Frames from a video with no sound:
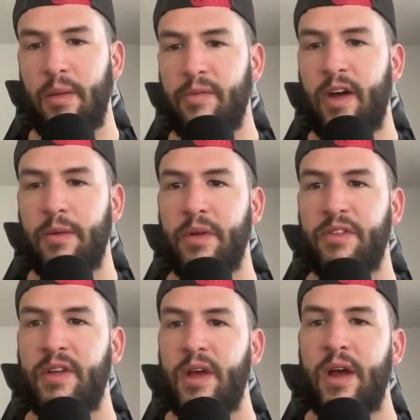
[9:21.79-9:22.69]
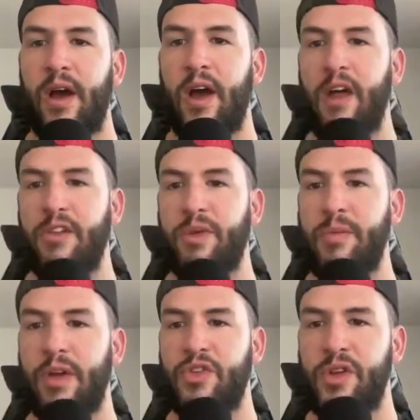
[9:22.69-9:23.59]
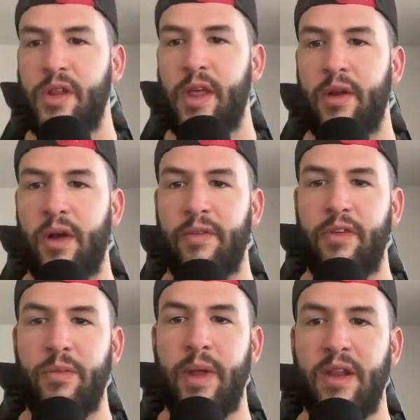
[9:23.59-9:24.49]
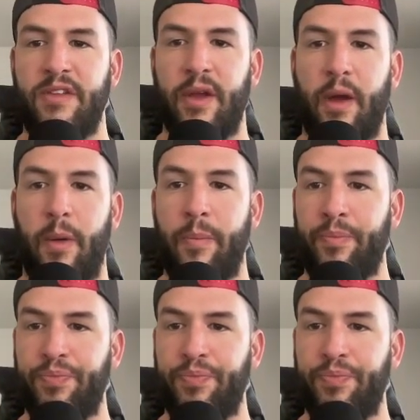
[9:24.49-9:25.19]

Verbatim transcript: environment. Uh, as we mentioned there a few minutes ago,